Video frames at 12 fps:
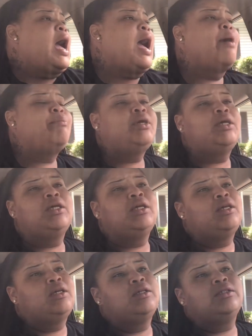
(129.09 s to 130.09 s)
I
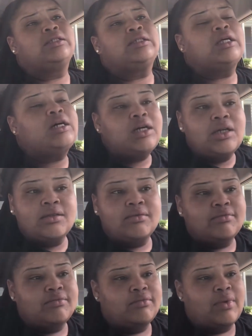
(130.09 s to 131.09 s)
be stuck.
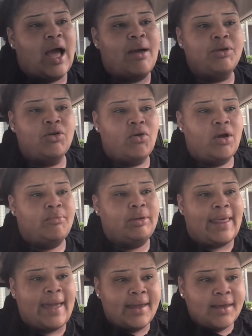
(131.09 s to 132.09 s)
I be going
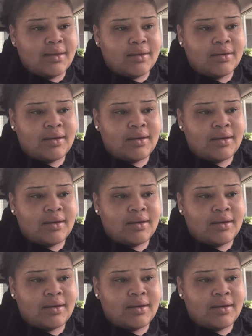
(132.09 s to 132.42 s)
blank.